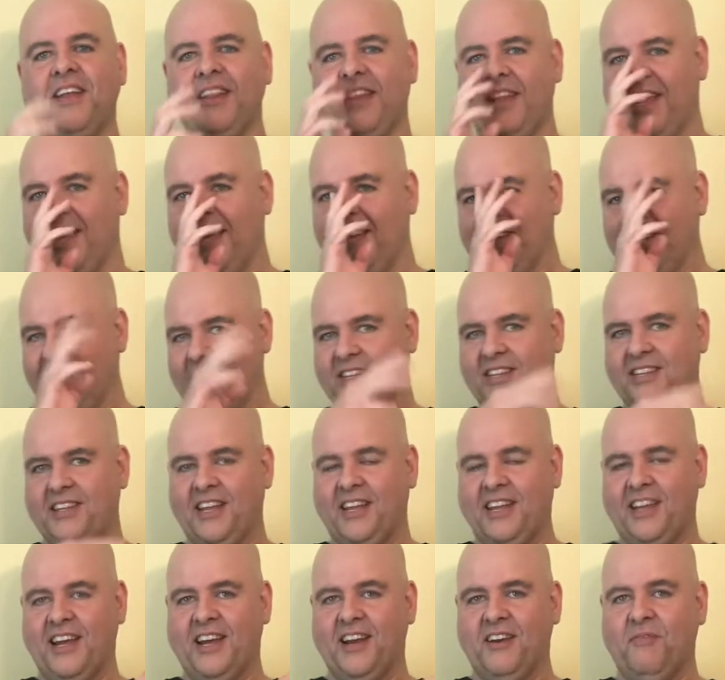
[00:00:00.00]
They
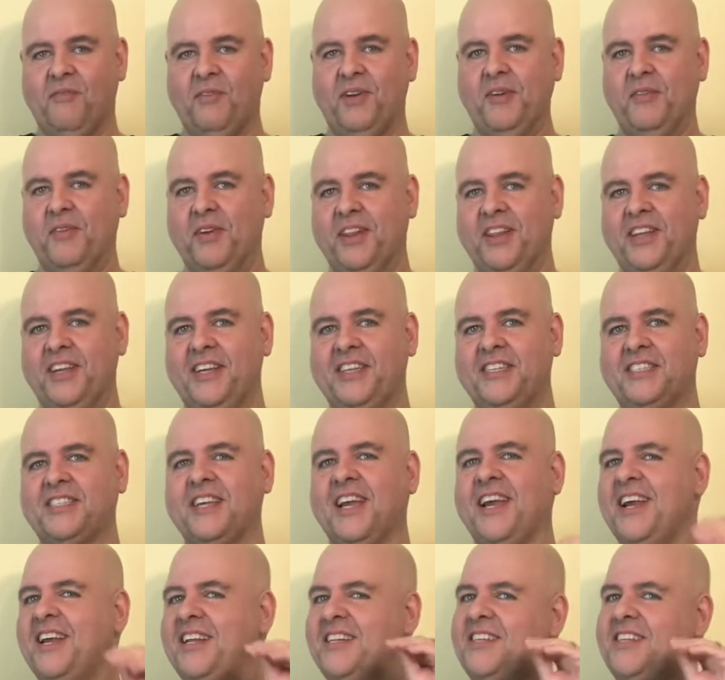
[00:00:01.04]
had a re-release.